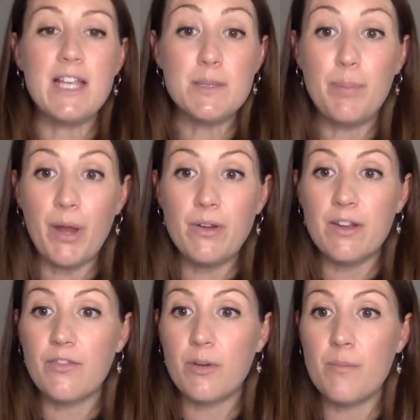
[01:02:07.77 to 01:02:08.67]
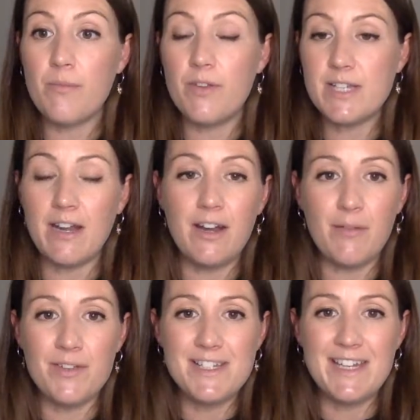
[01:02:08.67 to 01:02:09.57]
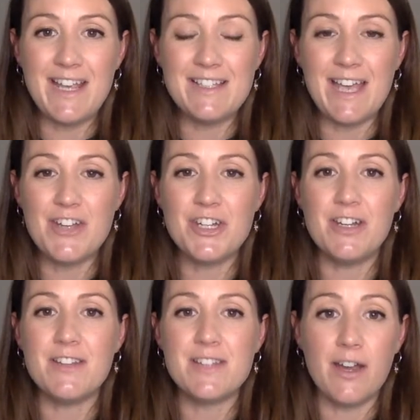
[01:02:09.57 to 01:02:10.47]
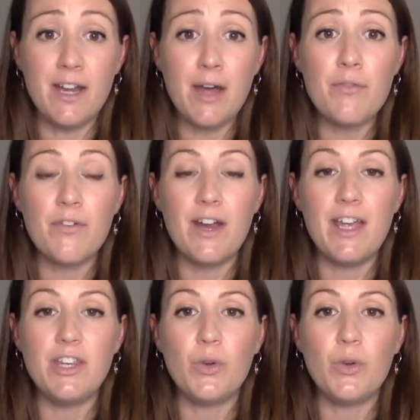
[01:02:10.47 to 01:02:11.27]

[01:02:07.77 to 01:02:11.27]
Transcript: As a bonus from for turning up for today's session and signing up for it,